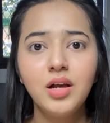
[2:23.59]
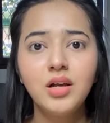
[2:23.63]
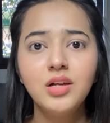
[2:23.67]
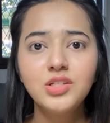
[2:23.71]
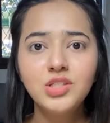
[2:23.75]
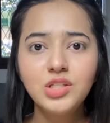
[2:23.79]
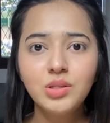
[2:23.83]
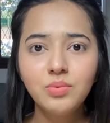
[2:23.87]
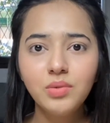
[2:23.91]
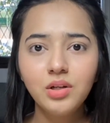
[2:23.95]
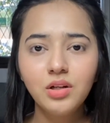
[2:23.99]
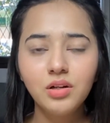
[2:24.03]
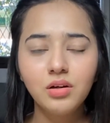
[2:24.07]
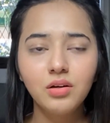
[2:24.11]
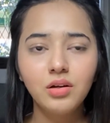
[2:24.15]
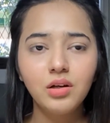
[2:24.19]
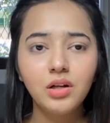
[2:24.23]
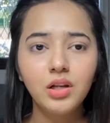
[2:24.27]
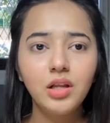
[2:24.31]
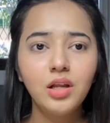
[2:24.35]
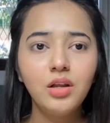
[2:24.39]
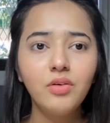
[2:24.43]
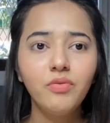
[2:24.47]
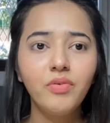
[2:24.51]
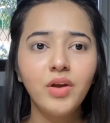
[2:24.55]

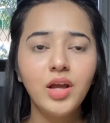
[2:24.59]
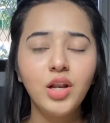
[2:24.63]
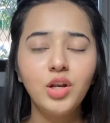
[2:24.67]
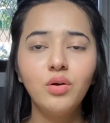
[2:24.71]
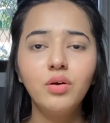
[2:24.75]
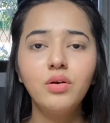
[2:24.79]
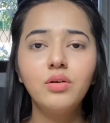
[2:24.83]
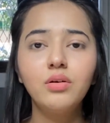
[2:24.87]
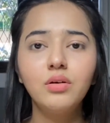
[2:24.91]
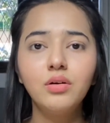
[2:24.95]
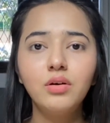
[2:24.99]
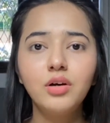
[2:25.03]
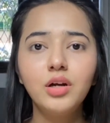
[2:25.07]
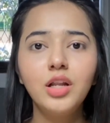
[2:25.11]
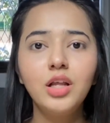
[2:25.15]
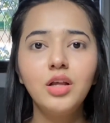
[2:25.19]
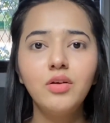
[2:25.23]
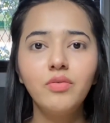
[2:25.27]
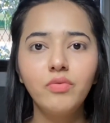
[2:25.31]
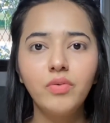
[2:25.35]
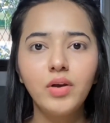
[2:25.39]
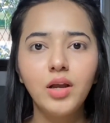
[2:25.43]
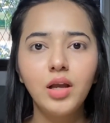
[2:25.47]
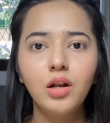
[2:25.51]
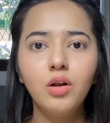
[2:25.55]
Similarly, when you're
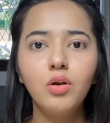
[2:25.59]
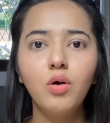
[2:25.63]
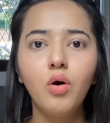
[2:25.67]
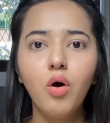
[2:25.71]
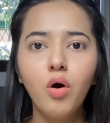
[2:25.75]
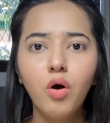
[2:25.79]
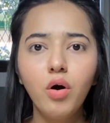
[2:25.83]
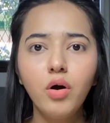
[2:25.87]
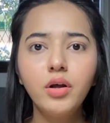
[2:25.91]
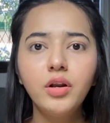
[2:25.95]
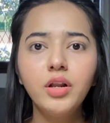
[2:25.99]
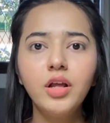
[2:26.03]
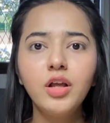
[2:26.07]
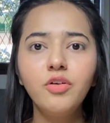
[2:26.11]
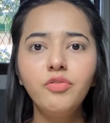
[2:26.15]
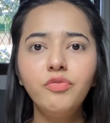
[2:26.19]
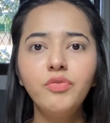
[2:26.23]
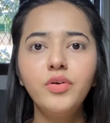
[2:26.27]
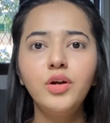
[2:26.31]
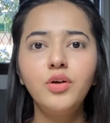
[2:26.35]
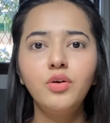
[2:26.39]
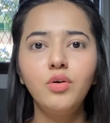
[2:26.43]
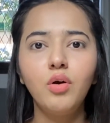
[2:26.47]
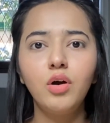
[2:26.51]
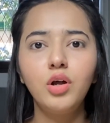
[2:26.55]
earning well, or if
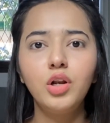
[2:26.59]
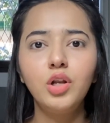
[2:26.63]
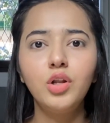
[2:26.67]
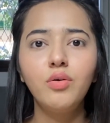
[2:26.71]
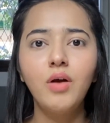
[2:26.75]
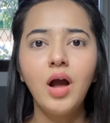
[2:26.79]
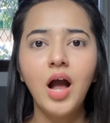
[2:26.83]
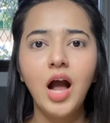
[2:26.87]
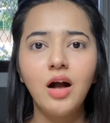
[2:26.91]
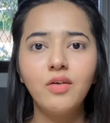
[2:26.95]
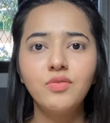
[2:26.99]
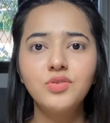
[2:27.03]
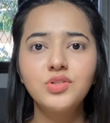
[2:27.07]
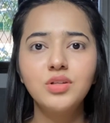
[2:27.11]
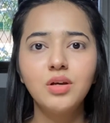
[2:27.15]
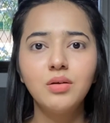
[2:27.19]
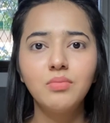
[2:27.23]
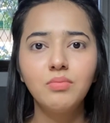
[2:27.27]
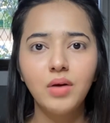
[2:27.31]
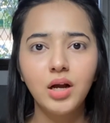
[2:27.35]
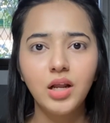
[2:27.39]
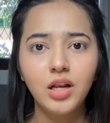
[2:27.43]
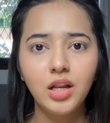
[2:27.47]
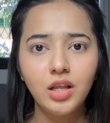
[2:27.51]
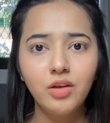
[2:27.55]
at all you have some
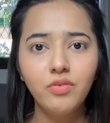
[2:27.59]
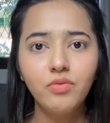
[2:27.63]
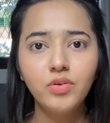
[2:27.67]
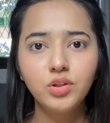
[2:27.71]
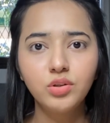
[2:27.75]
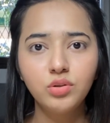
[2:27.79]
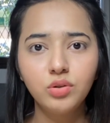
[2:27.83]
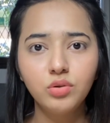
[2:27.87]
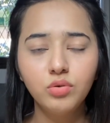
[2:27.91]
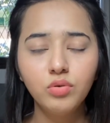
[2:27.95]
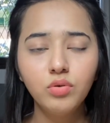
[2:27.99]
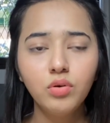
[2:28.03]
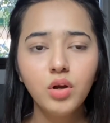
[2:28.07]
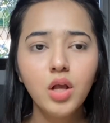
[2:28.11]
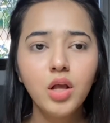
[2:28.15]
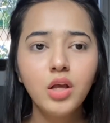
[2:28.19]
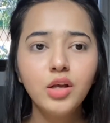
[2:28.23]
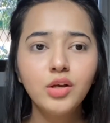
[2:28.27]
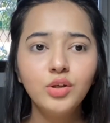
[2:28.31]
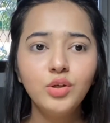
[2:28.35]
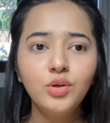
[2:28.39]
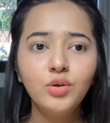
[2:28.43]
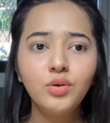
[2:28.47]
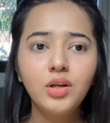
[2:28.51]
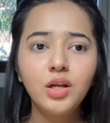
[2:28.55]
money with you,
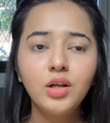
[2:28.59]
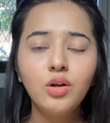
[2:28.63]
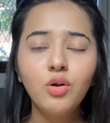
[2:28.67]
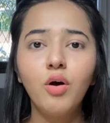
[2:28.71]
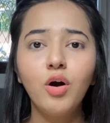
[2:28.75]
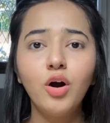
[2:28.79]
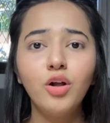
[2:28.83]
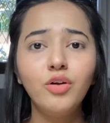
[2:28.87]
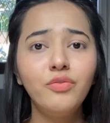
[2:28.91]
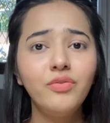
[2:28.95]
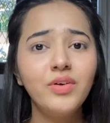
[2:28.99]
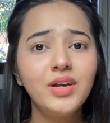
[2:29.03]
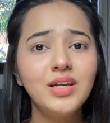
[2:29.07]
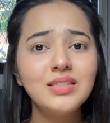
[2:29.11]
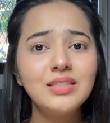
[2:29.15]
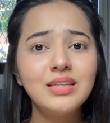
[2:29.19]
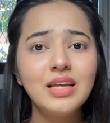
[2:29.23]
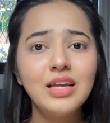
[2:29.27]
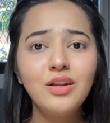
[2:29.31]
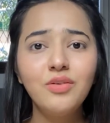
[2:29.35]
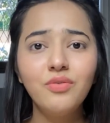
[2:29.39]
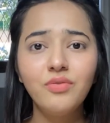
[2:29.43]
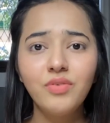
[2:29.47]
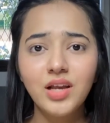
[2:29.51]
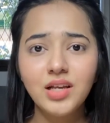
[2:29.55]
you can always
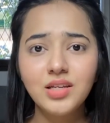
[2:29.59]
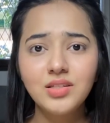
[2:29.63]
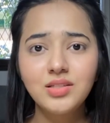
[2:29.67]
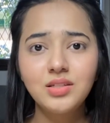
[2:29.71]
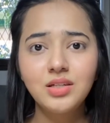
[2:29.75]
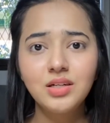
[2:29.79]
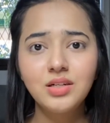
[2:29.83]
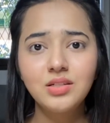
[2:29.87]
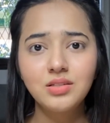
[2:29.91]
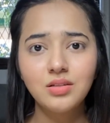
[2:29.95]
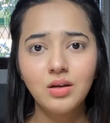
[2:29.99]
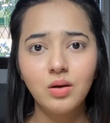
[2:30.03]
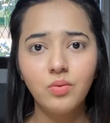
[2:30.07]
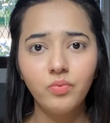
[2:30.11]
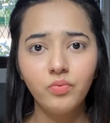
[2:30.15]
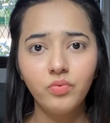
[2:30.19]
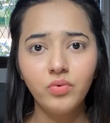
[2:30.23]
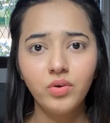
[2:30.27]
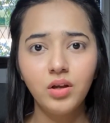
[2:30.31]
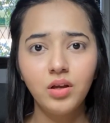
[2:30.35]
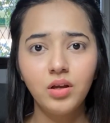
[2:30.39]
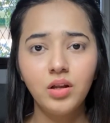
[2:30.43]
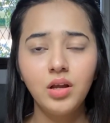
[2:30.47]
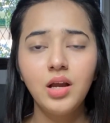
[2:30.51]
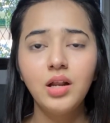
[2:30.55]
invest it
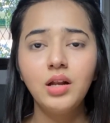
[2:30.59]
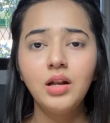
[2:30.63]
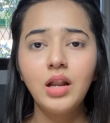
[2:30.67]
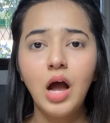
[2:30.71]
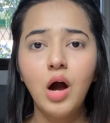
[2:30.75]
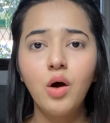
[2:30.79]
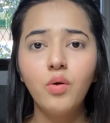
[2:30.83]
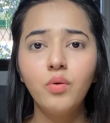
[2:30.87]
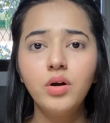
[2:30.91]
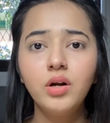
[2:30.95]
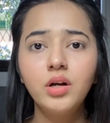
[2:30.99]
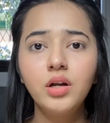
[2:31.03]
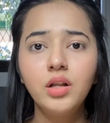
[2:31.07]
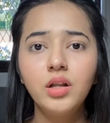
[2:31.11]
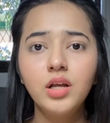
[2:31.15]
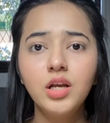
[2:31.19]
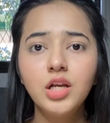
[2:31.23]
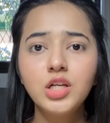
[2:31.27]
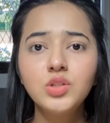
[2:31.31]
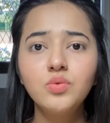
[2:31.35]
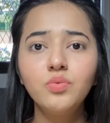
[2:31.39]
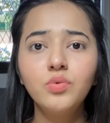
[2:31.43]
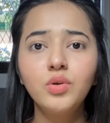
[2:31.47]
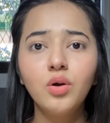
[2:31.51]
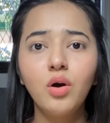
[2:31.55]
somewhere. And
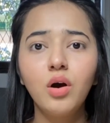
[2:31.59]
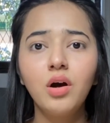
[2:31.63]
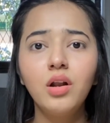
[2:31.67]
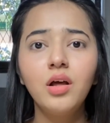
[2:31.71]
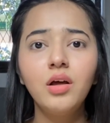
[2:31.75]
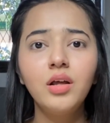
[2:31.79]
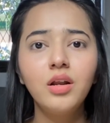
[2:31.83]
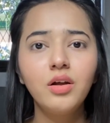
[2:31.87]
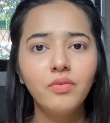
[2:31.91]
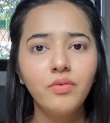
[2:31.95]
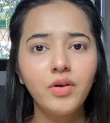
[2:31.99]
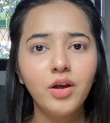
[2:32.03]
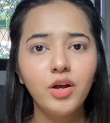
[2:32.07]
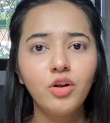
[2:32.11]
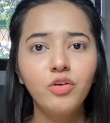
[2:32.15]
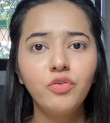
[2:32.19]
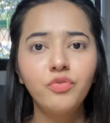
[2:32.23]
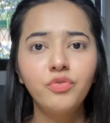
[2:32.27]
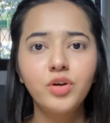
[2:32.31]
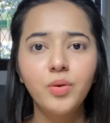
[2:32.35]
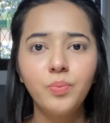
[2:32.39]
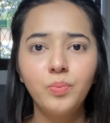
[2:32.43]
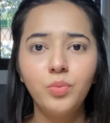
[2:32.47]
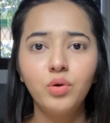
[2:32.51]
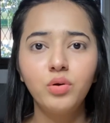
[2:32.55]
nowadays we all are aware of
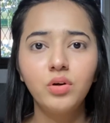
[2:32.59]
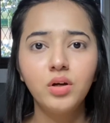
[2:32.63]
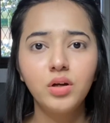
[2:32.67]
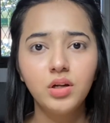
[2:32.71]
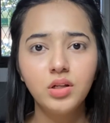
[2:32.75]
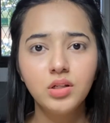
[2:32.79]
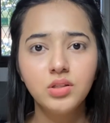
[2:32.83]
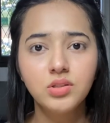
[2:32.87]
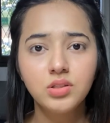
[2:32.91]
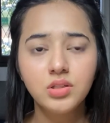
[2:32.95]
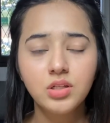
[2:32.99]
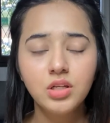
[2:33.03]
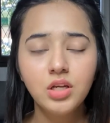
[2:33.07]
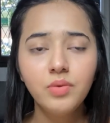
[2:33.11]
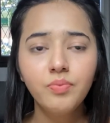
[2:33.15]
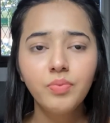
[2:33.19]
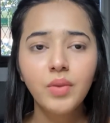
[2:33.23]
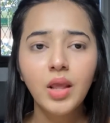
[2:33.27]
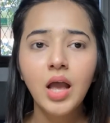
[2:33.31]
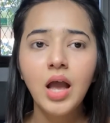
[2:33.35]
cryptocurrency.